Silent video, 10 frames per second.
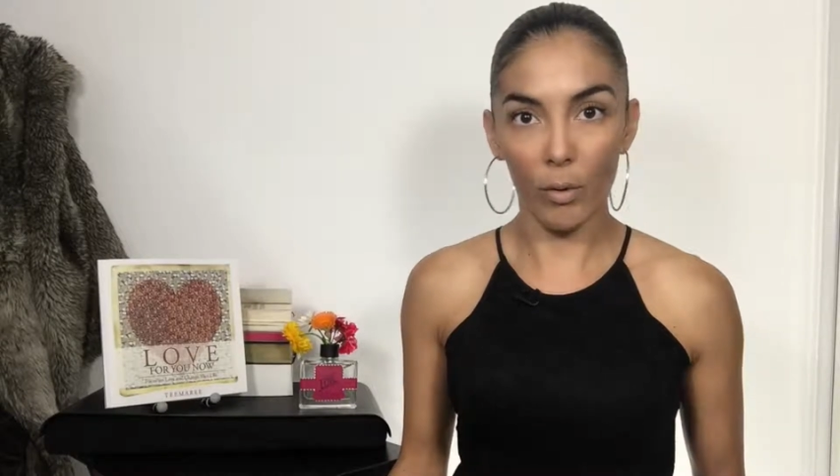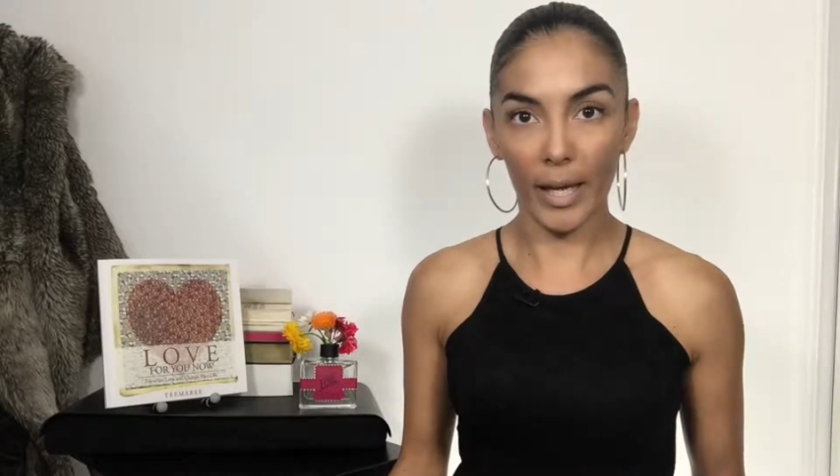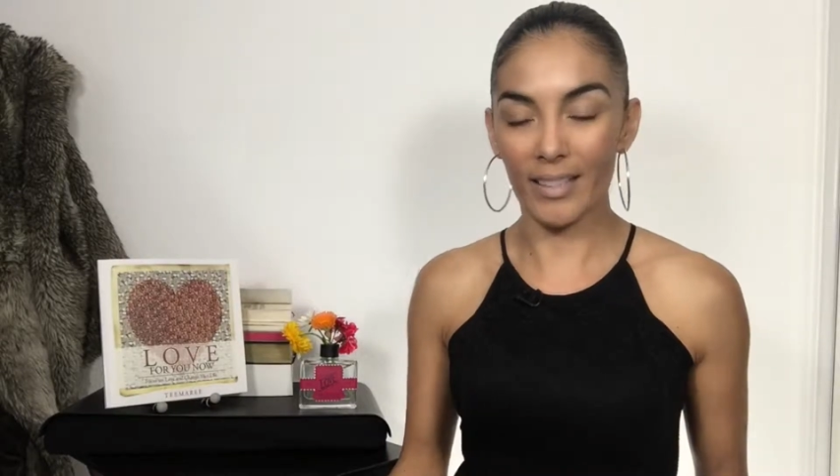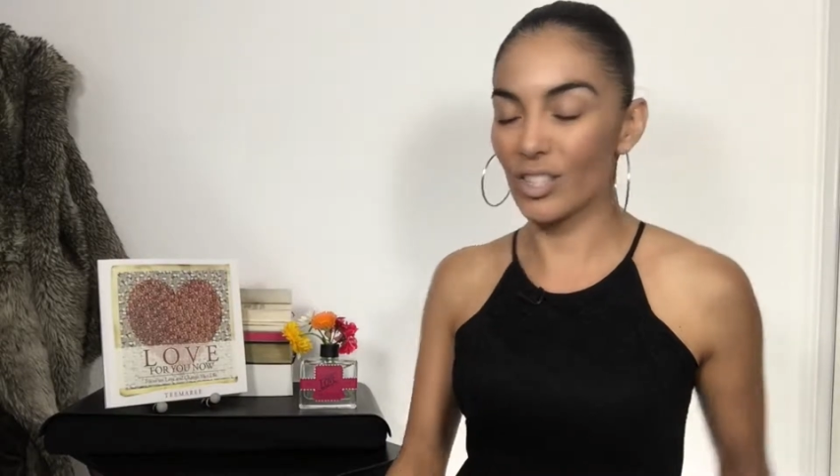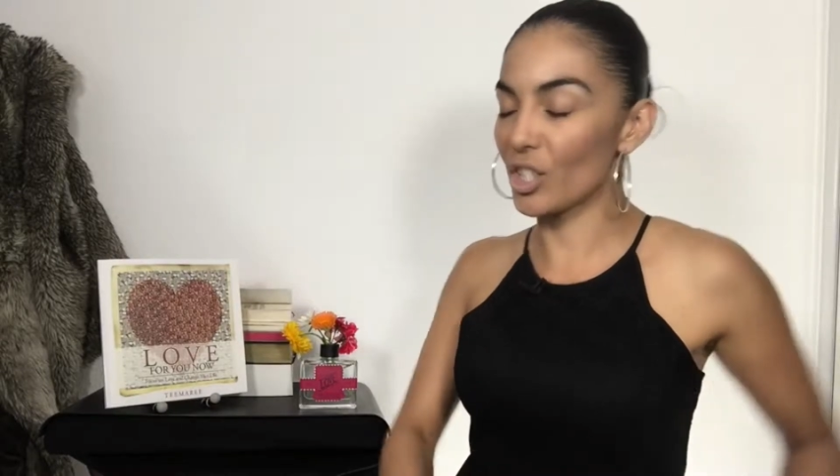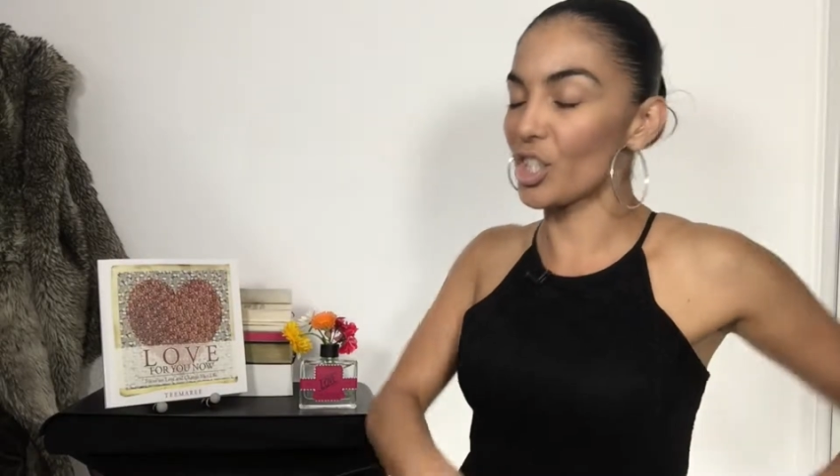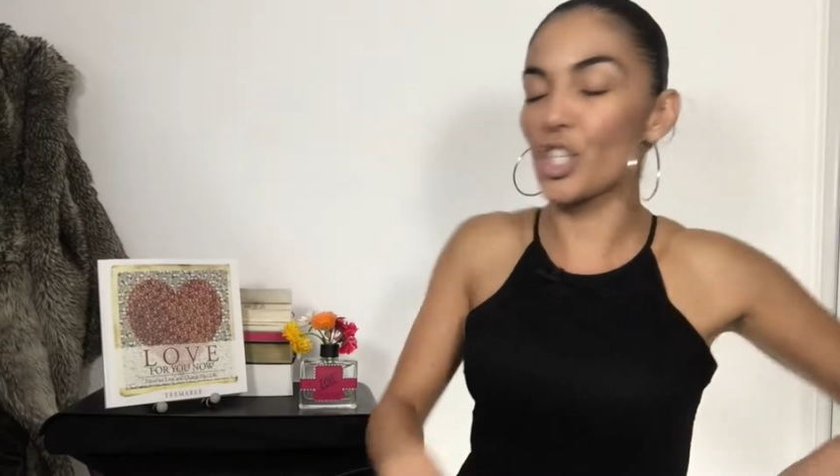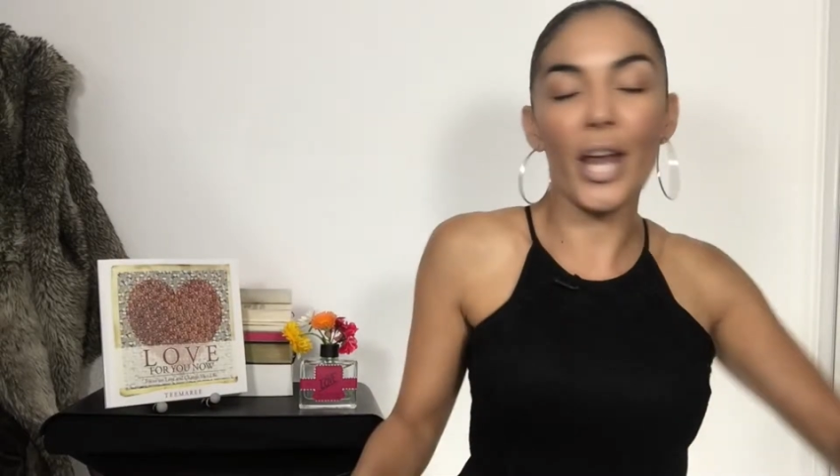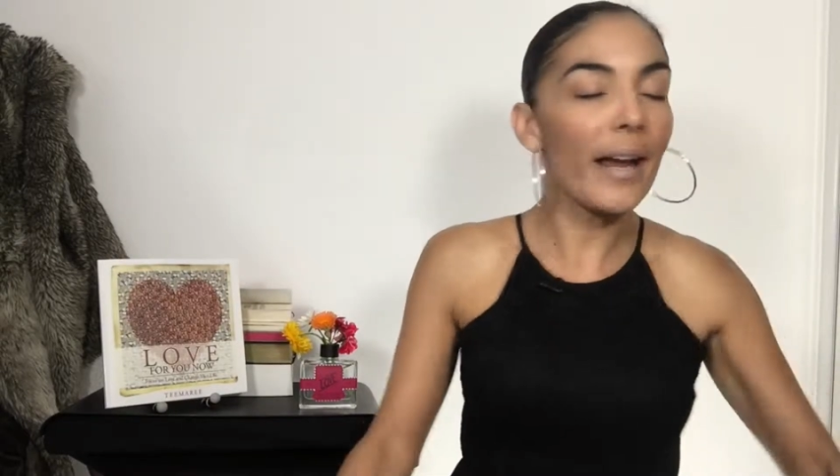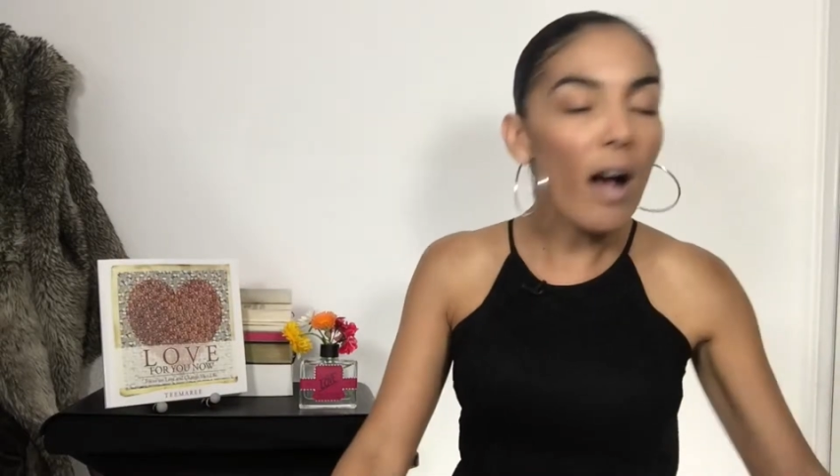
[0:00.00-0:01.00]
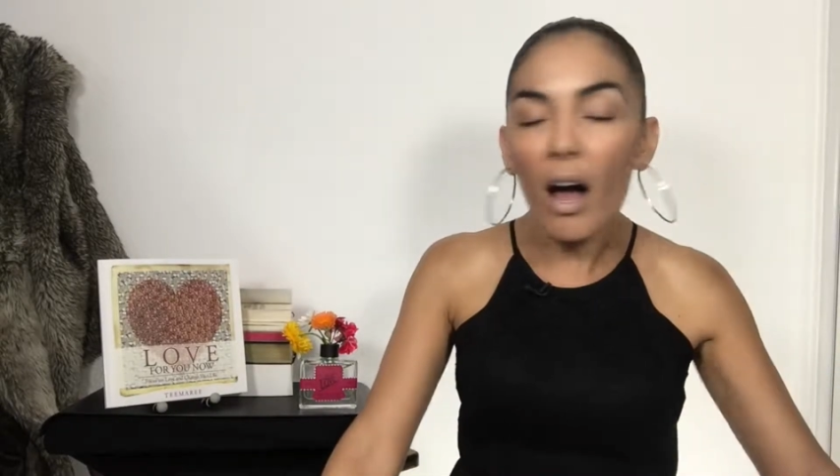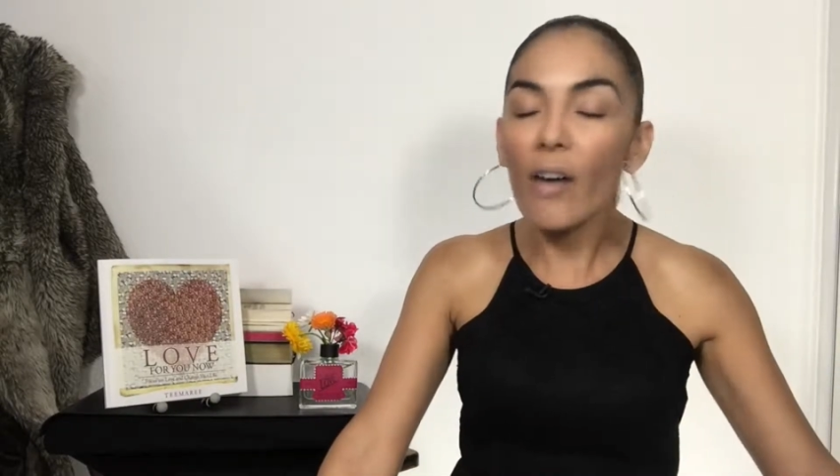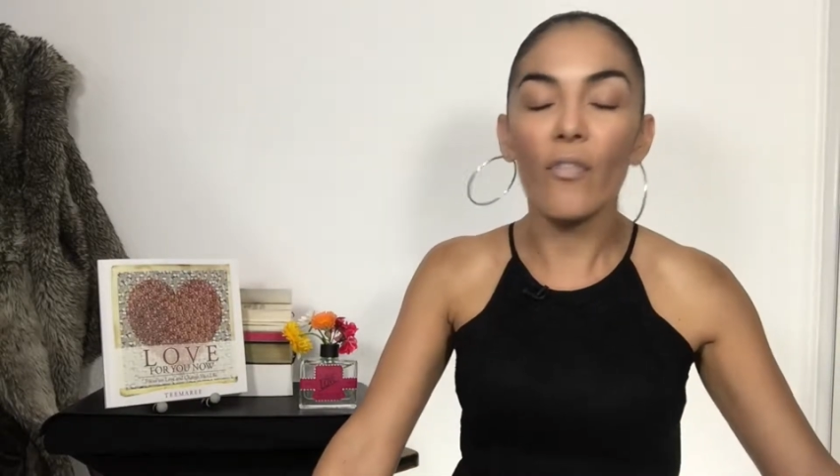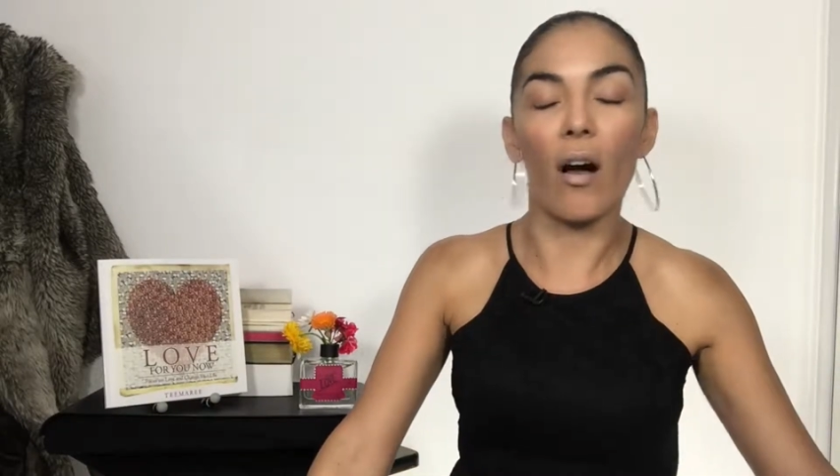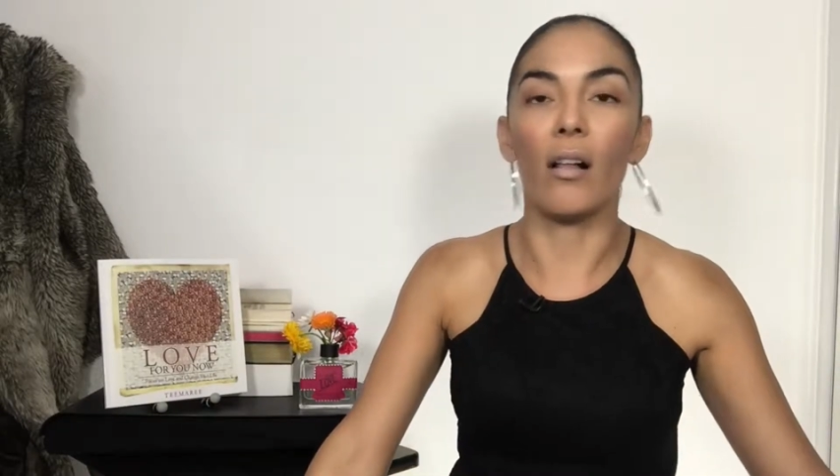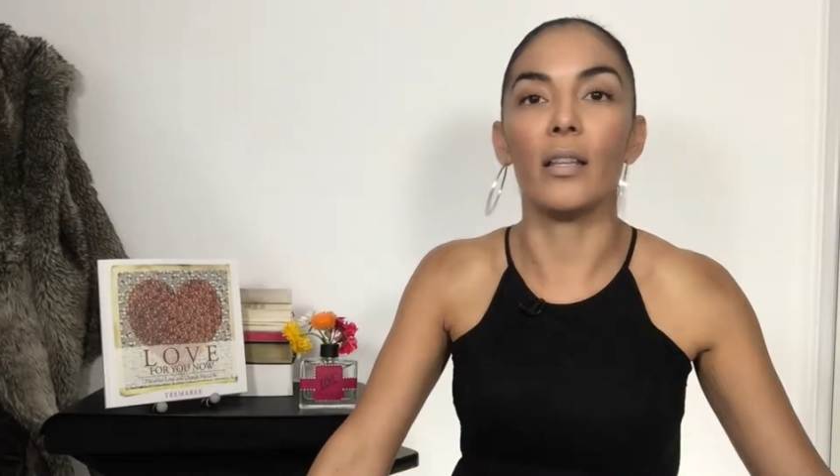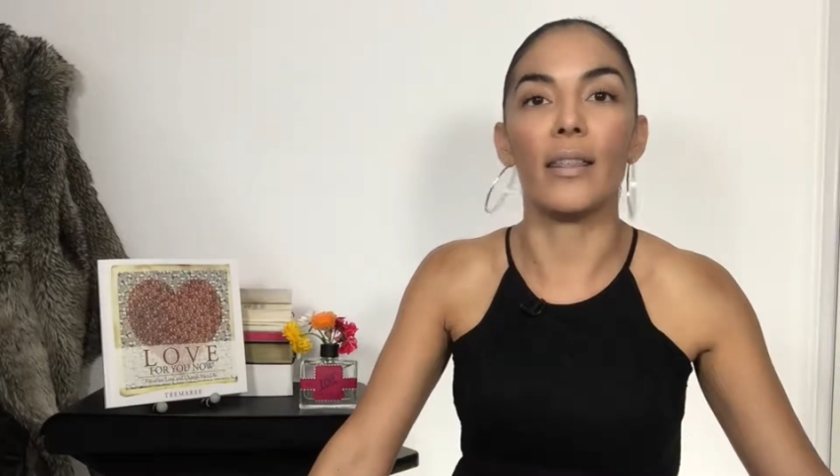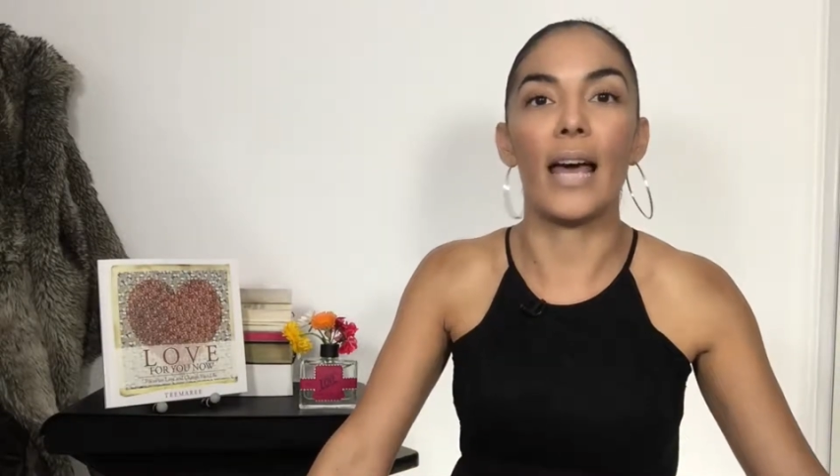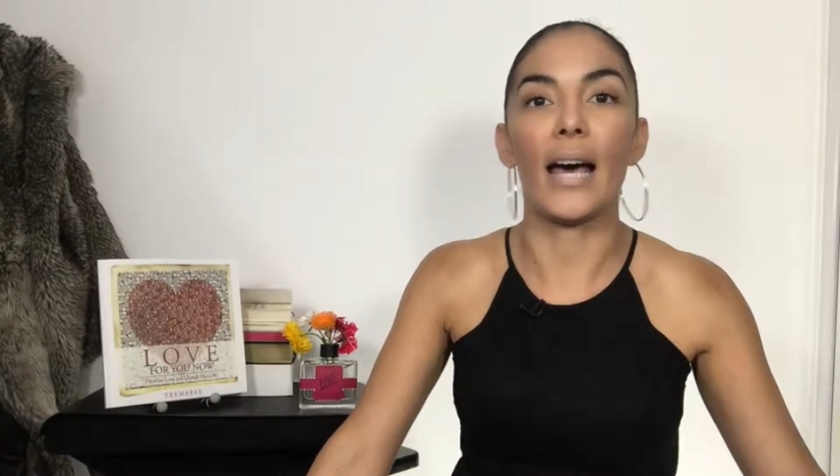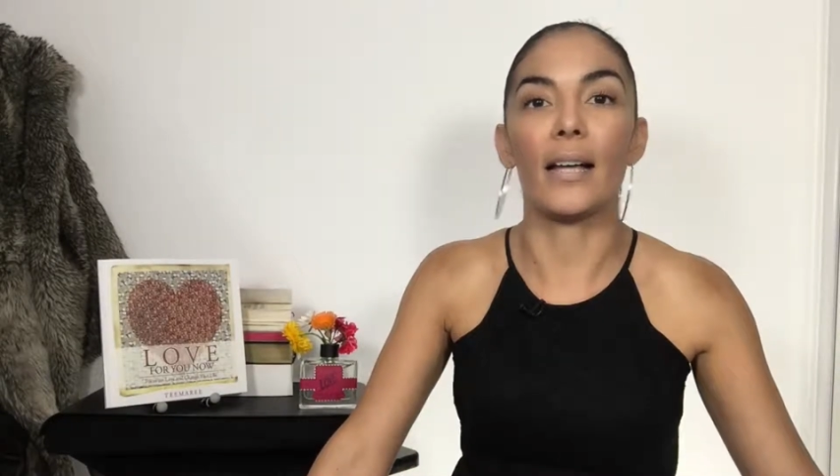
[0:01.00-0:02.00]
okay, let's just shake off all
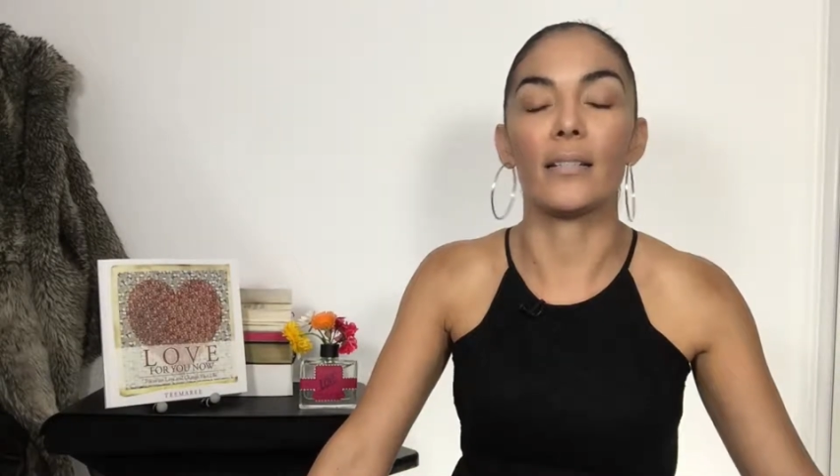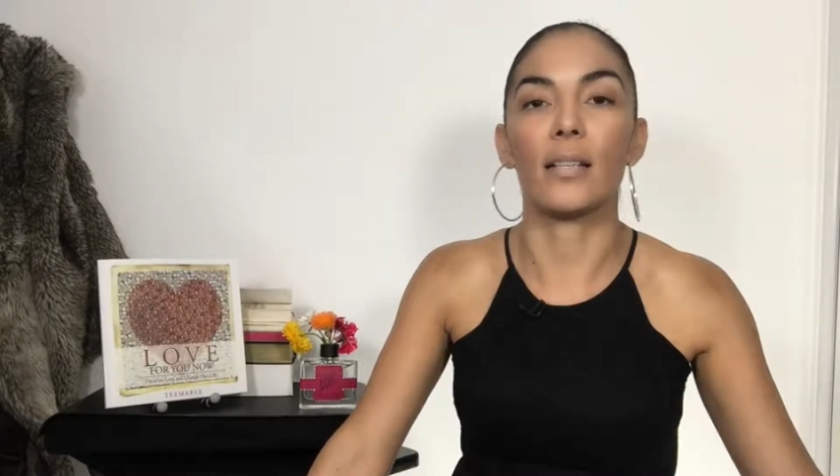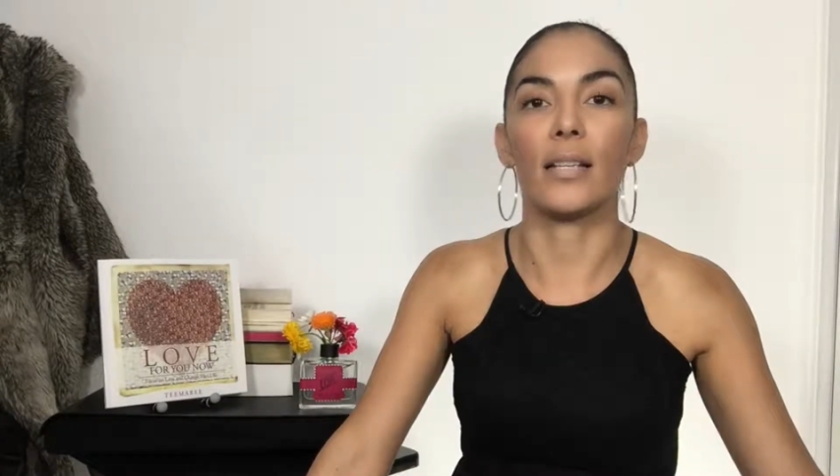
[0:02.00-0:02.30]
of that